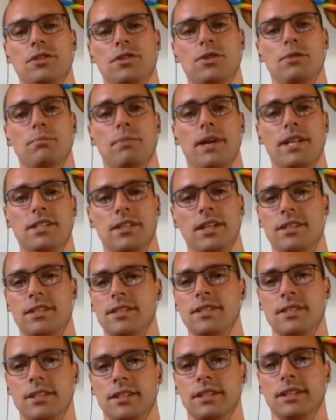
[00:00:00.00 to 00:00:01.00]
doing painting
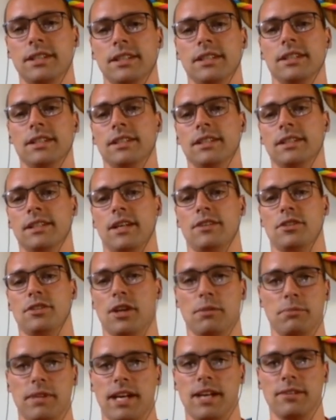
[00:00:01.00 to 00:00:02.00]
lessons. So
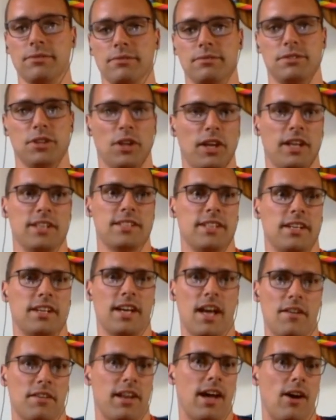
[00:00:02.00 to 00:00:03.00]
come down, donate a tenner,
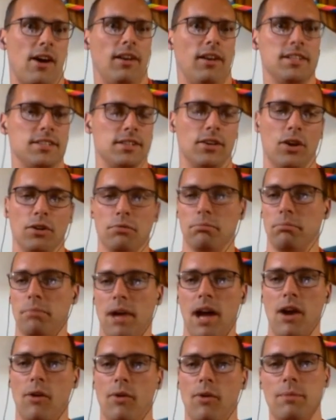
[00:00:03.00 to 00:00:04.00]
have an hour lesson on
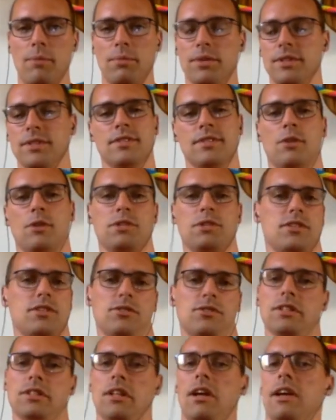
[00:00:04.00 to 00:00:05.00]
power weapons, object
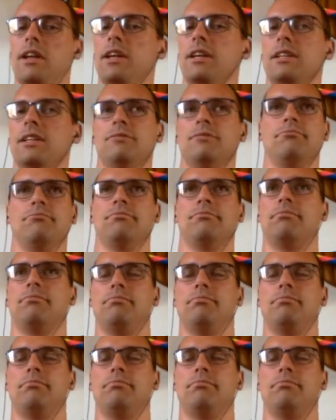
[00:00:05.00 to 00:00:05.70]
source lighting,